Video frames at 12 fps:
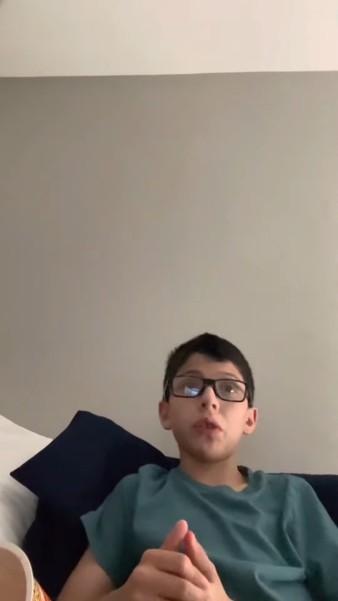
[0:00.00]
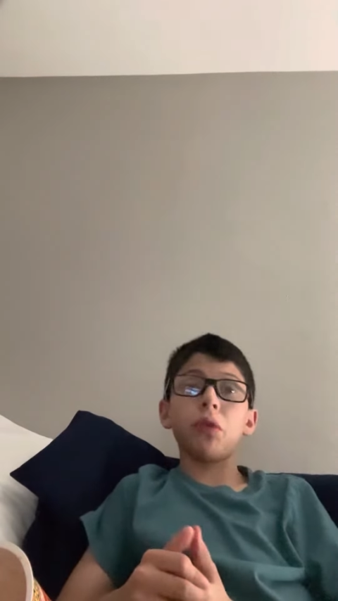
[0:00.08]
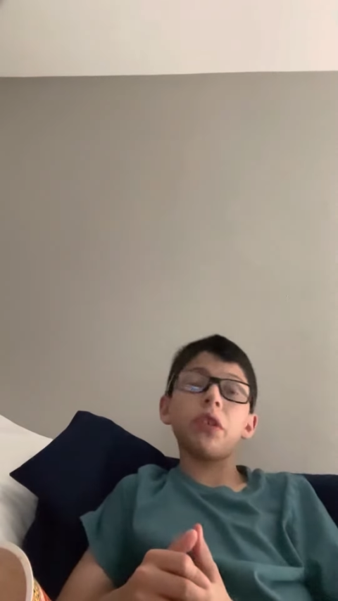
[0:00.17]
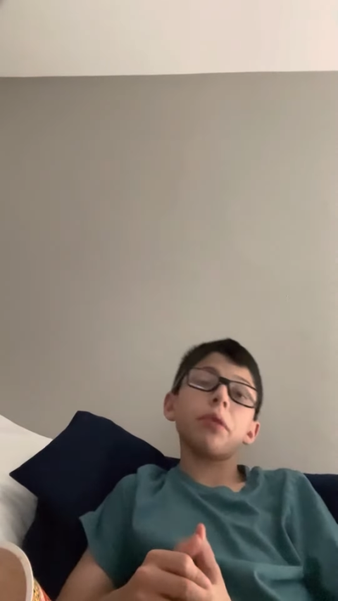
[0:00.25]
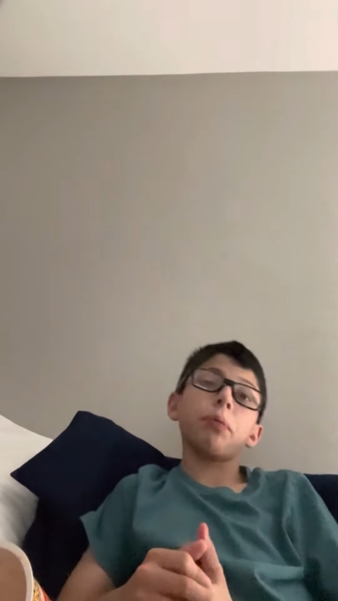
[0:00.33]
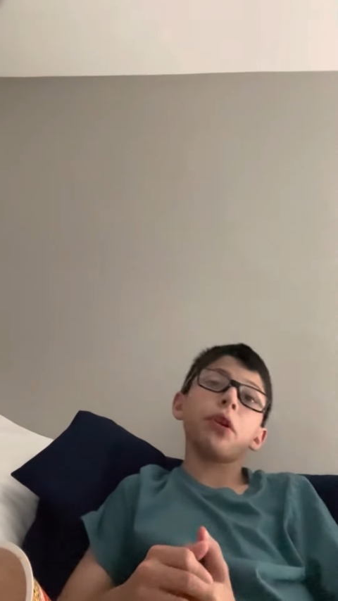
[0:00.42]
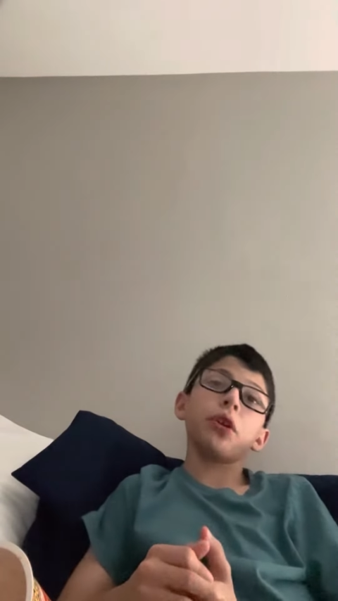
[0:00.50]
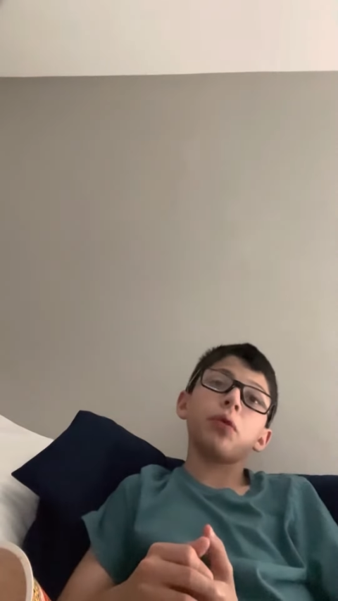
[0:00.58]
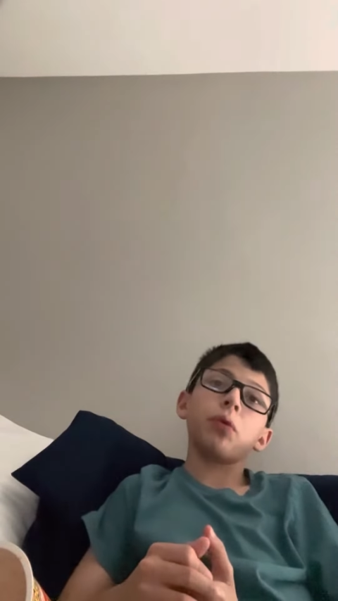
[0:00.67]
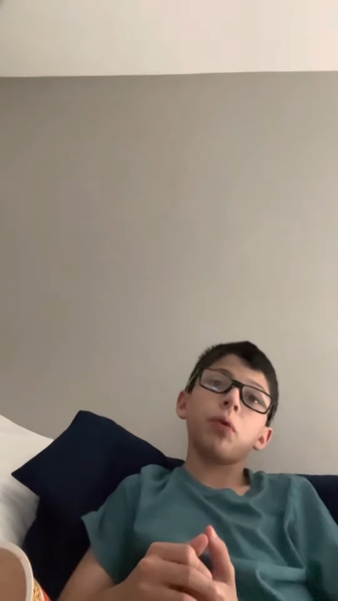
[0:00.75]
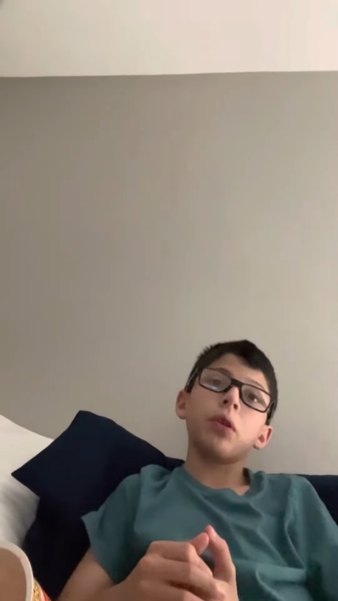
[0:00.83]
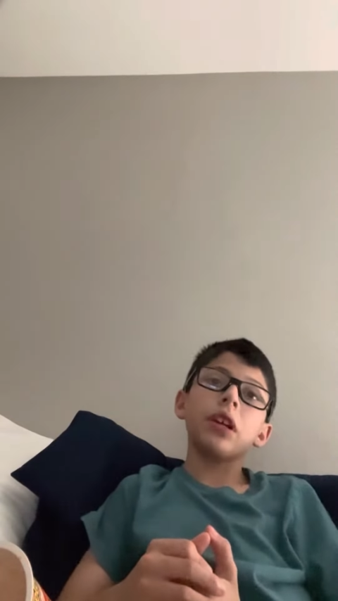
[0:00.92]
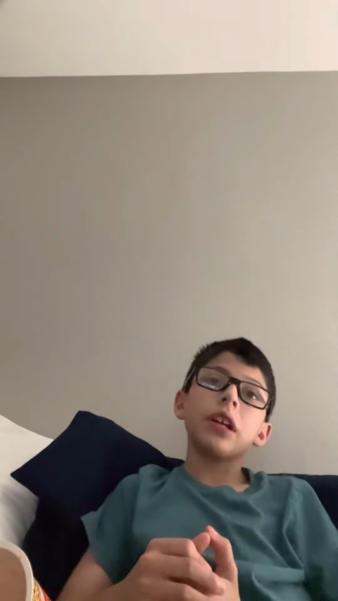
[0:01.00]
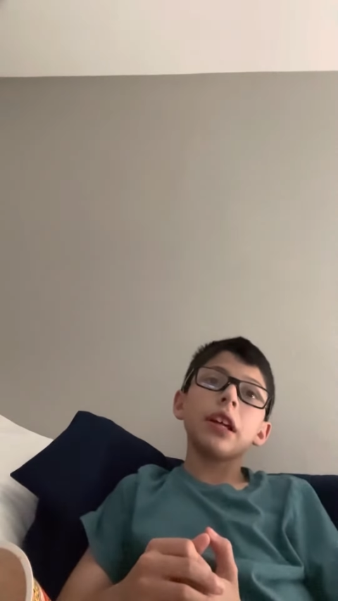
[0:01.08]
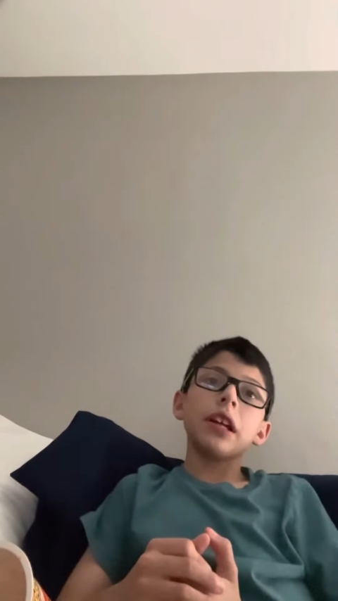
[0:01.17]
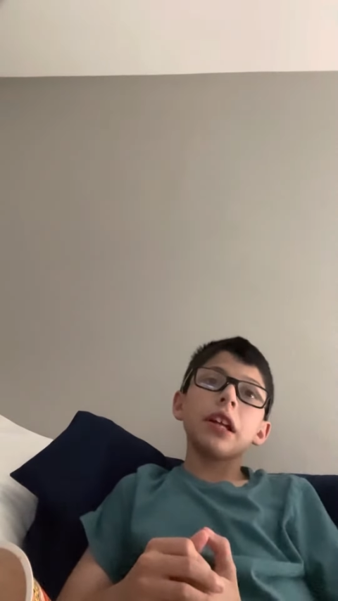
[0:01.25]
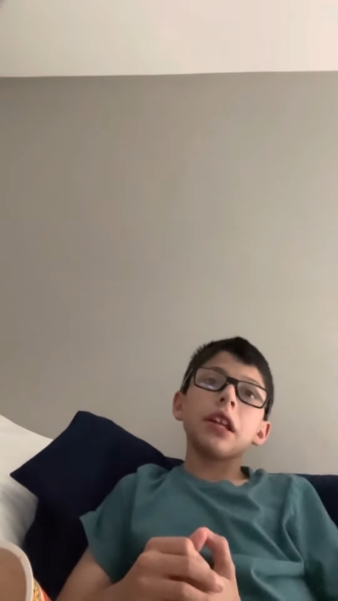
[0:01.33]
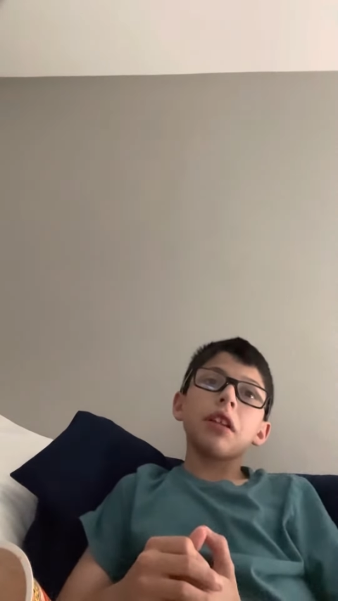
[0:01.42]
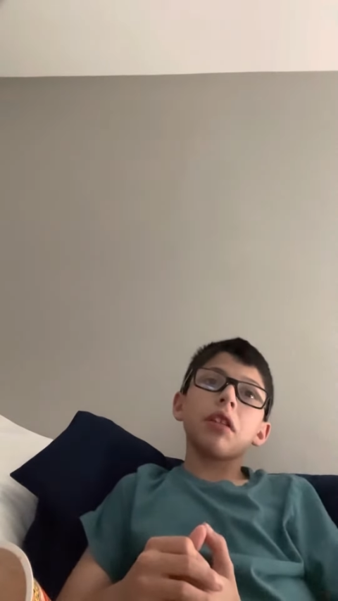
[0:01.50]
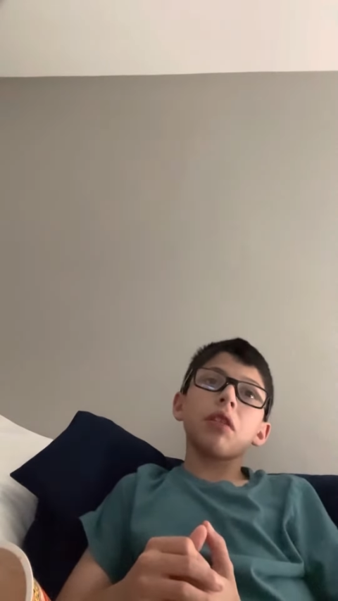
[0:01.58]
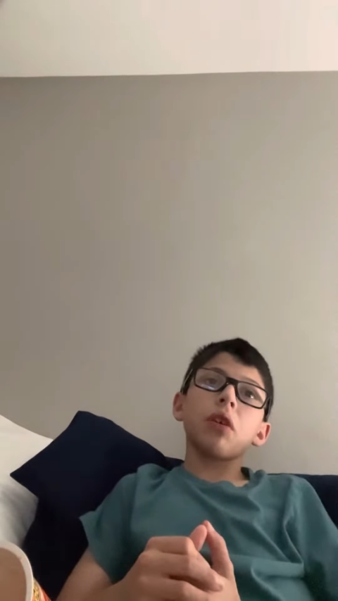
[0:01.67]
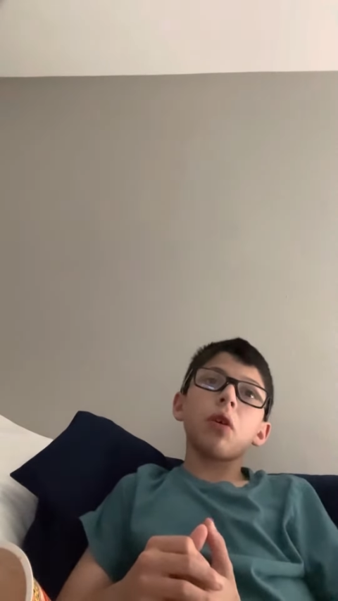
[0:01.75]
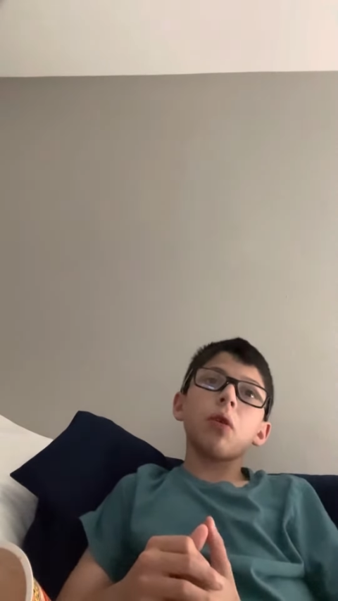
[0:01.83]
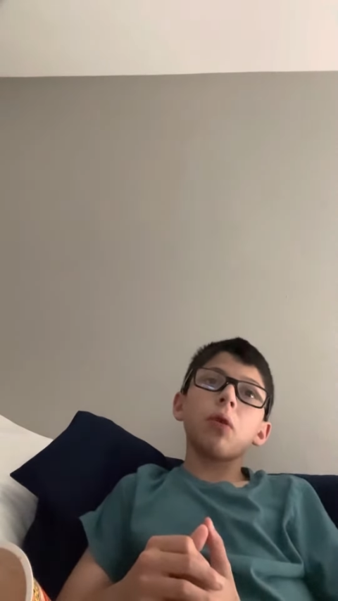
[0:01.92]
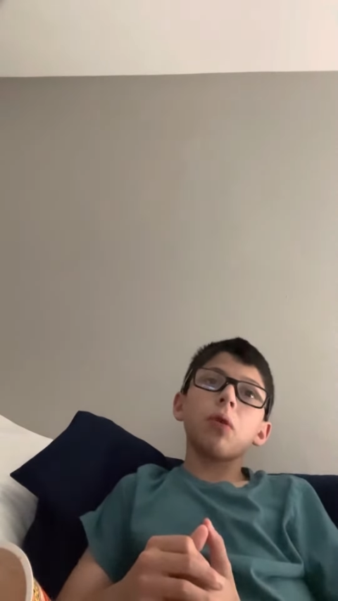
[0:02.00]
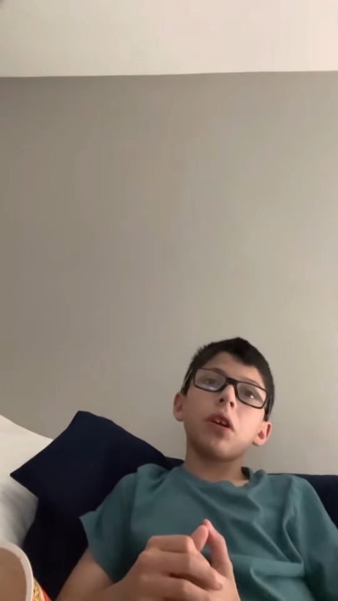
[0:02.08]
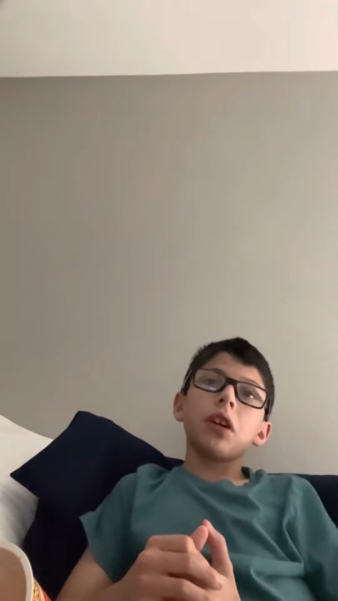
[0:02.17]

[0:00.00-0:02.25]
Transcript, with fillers: which is pretty cool. So,